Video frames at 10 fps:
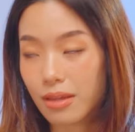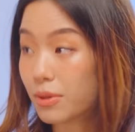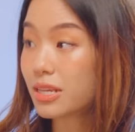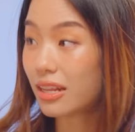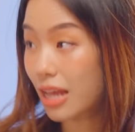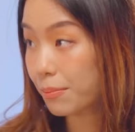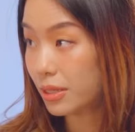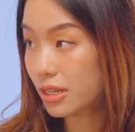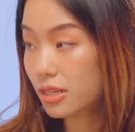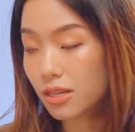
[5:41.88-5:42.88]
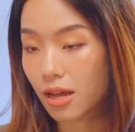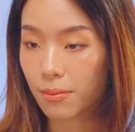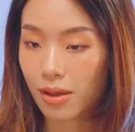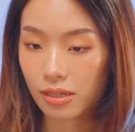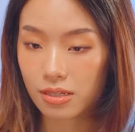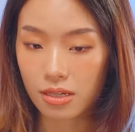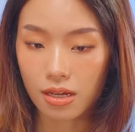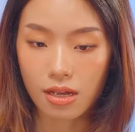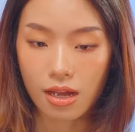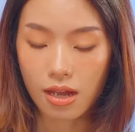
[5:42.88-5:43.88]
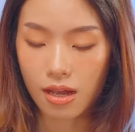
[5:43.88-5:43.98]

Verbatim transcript: there was unhappiness amongst the